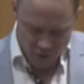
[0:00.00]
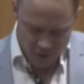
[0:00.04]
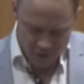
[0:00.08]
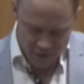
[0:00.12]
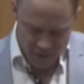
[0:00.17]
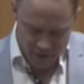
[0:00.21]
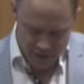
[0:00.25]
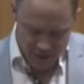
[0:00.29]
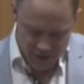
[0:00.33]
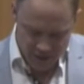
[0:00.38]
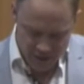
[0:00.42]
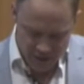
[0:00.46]

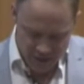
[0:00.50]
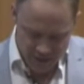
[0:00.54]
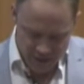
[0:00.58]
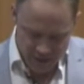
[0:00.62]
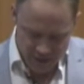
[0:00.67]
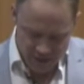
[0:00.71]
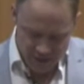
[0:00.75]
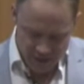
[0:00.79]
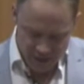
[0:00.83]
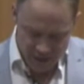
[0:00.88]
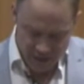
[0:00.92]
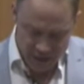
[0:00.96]
the
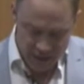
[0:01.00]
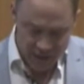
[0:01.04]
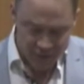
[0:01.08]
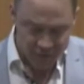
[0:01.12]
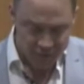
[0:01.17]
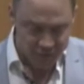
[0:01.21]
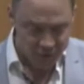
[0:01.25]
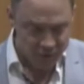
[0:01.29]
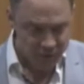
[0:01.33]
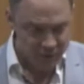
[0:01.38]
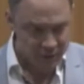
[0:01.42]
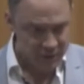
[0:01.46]

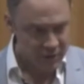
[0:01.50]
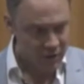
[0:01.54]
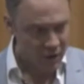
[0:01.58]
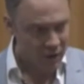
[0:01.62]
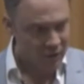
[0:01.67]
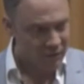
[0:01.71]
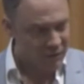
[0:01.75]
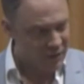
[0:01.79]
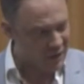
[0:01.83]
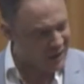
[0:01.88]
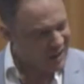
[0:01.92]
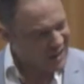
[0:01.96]
influence
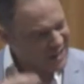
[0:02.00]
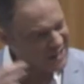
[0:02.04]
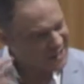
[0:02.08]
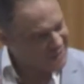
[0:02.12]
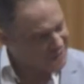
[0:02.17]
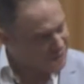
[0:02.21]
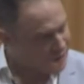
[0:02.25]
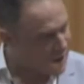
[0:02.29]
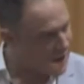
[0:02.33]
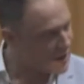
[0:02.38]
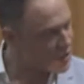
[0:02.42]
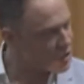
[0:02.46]
of the kind
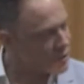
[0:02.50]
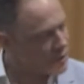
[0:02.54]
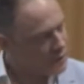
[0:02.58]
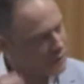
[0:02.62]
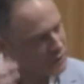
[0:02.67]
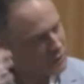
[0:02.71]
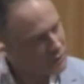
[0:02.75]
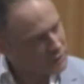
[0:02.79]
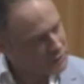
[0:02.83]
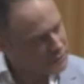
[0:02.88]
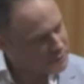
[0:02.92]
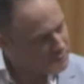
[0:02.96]
of
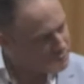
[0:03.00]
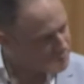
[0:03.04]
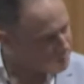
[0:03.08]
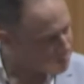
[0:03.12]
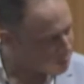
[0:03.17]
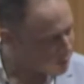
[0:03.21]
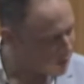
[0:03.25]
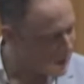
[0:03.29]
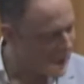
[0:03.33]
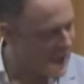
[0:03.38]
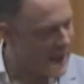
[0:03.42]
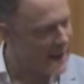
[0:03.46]
rational
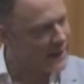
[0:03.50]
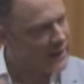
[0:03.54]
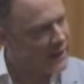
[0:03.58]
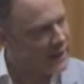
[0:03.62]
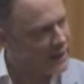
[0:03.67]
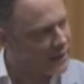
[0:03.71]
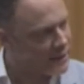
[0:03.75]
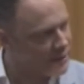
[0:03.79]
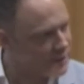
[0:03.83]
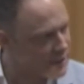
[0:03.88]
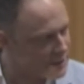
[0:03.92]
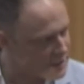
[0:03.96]

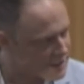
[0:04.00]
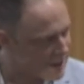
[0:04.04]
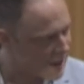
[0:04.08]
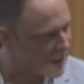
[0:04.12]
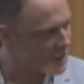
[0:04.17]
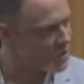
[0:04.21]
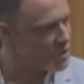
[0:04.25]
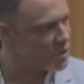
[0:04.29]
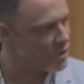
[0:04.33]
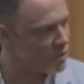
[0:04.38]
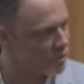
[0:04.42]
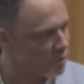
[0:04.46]
planning,
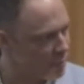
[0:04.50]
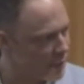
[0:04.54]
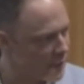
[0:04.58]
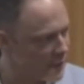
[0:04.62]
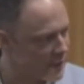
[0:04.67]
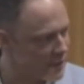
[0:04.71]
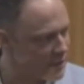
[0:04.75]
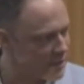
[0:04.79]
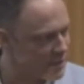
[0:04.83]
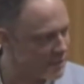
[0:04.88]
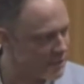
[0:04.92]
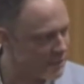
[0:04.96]
intentional
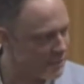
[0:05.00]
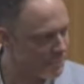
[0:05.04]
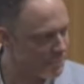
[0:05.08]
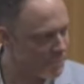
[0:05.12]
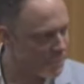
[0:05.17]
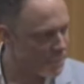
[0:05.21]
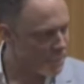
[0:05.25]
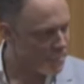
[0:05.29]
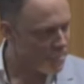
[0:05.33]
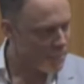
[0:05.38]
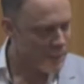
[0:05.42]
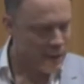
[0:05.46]
piece
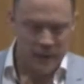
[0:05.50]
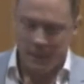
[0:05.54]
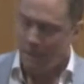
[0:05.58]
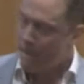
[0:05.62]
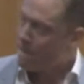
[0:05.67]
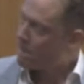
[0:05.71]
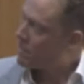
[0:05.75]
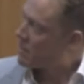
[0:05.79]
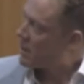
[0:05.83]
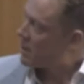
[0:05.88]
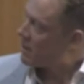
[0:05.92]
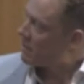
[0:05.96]

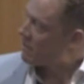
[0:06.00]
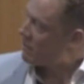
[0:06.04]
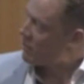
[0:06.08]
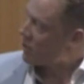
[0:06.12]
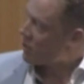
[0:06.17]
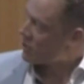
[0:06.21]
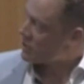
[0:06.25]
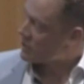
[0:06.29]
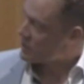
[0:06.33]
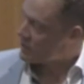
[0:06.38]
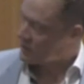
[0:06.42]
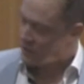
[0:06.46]

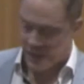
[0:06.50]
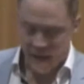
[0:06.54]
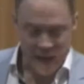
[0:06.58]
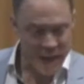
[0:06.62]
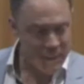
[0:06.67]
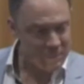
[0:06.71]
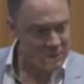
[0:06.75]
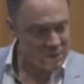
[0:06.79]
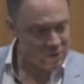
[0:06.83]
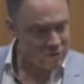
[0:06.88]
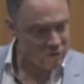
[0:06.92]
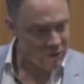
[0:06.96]
versus the
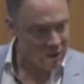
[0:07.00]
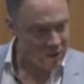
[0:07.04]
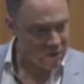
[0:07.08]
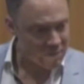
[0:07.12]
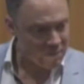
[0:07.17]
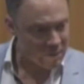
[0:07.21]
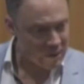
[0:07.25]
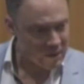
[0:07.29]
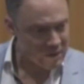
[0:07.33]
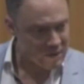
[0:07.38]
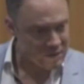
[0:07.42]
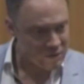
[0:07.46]
habit strength
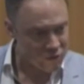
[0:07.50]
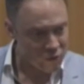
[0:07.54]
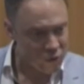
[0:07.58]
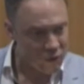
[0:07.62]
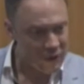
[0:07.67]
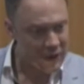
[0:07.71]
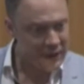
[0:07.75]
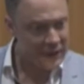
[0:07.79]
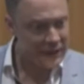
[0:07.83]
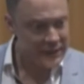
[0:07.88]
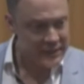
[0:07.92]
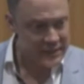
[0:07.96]
piece
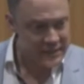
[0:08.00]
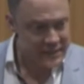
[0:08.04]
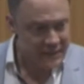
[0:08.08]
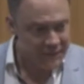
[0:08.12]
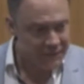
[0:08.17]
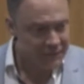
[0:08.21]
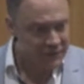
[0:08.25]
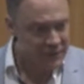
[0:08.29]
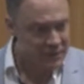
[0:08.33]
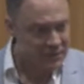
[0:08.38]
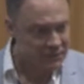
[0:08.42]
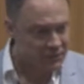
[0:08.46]
really
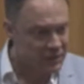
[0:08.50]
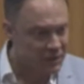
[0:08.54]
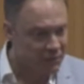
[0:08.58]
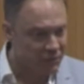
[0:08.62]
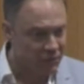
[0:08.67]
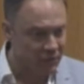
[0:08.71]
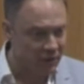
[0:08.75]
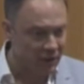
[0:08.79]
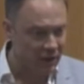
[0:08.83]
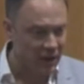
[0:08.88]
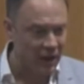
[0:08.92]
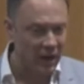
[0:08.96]
differs for
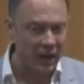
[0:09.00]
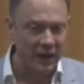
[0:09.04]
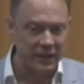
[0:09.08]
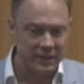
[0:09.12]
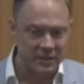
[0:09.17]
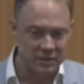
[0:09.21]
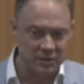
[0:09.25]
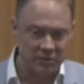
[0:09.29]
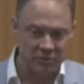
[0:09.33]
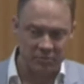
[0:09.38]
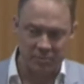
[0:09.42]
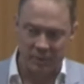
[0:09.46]
different
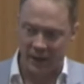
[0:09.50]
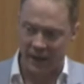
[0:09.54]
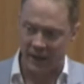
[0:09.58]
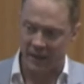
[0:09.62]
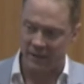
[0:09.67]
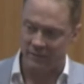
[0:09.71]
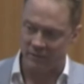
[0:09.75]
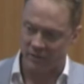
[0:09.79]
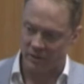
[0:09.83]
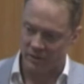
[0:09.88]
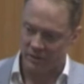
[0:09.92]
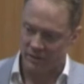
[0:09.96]
kinds of
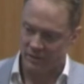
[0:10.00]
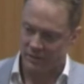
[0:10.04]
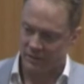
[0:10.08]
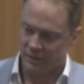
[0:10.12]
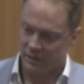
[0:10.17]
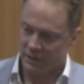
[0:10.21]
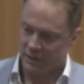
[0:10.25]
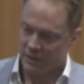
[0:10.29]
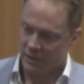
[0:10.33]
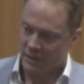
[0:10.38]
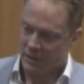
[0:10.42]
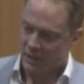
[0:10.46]
behaviors.
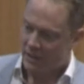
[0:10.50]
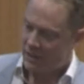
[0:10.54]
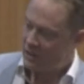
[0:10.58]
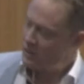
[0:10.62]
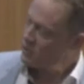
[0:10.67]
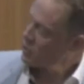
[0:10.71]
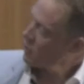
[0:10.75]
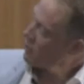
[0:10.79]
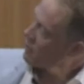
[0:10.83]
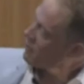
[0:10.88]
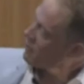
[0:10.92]
So